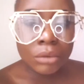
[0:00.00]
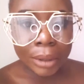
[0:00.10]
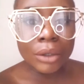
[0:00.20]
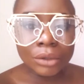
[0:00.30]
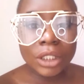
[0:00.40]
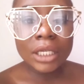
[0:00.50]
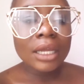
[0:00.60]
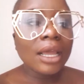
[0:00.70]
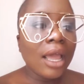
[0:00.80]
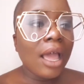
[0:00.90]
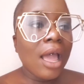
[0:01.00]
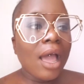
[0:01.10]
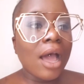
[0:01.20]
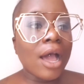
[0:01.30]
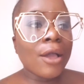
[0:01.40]
bold.
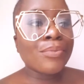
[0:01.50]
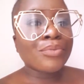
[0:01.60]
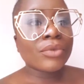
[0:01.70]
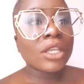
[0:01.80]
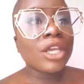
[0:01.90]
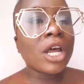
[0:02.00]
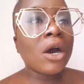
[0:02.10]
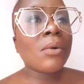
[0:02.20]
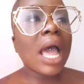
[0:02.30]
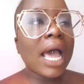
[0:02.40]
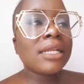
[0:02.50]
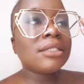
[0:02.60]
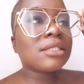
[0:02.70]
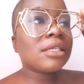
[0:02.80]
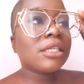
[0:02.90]
You know,
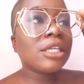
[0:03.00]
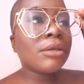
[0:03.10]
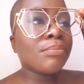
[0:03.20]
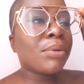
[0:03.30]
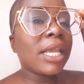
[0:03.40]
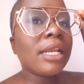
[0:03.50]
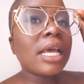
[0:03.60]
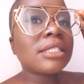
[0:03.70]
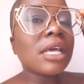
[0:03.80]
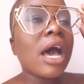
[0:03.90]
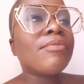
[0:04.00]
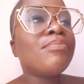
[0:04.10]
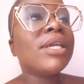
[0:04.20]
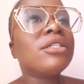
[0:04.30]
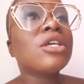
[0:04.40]
and being as
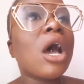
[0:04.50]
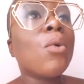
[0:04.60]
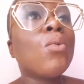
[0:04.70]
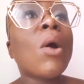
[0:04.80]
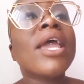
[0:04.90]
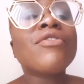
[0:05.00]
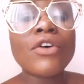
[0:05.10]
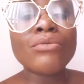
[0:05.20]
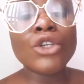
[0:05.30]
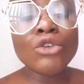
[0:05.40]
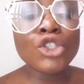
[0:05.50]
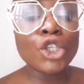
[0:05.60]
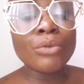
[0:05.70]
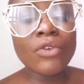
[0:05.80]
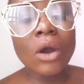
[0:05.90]
I've been away from
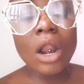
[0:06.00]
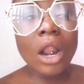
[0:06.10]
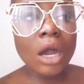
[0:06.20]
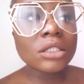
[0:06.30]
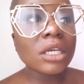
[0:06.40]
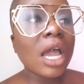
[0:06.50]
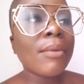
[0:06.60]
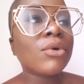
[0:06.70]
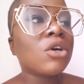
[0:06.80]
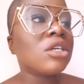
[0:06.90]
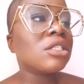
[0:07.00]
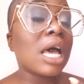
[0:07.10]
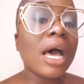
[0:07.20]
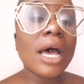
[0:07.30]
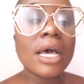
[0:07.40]
YouTube for a long time,
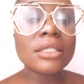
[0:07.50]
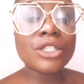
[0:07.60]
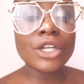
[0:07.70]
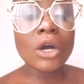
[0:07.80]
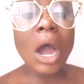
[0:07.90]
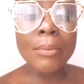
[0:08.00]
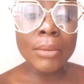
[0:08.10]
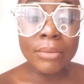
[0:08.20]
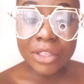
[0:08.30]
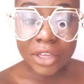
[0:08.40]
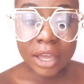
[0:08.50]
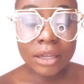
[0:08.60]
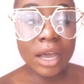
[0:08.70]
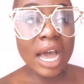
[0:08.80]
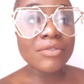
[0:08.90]
because as you know, I'm a mother,
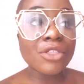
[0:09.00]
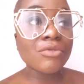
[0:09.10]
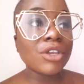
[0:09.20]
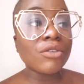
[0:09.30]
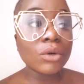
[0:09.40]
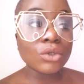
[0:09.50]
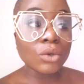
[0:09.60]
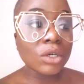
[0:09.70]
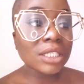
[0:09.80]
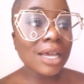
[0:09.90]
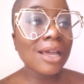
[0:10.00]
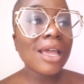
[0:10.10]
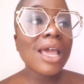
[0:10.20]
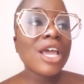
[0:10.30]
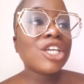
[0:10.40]
I have a 3-year-old daughter,
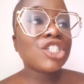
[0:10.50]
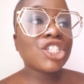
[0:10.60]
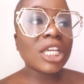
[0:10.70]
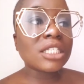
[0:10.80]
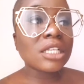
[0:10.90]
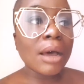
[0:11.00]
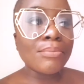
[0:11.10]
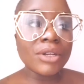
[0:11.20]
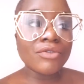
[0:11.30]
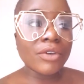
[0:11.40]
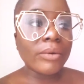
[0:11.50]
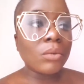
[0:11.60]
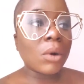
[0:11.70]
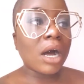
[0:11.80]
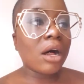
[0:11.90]
she's not been
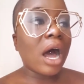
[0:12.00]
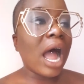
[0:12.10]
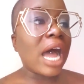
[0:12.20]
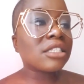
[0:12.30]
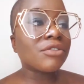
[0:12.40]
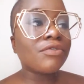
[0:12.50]
very well. I had to